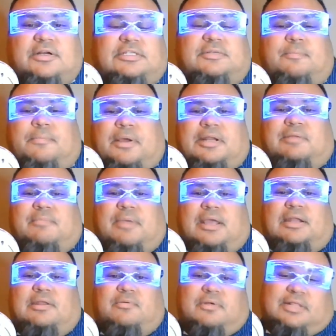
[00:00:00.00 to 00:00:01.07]
It's Money
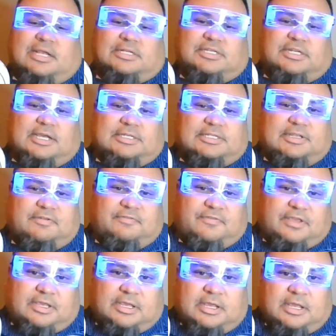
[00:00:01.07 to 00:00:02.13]
Manny with HTX
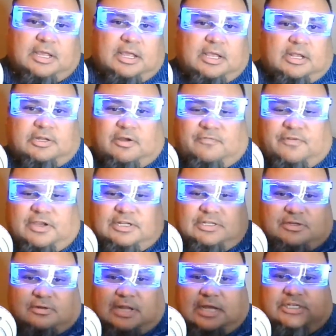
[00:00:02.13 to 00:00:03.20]
TV. Don't forget to
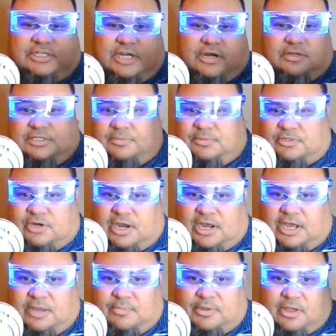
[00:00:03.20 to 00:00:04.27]
like, share, and
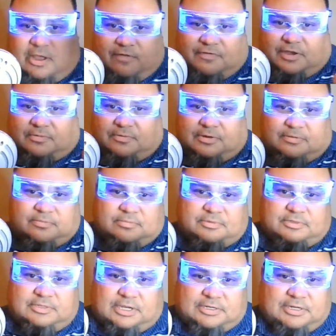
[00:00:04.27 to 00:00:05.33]
subscribe. Y'all have a good one.
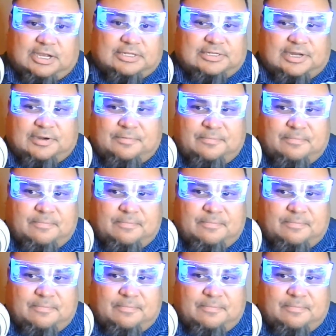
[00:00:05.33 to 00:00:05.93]
Talk to you guys later.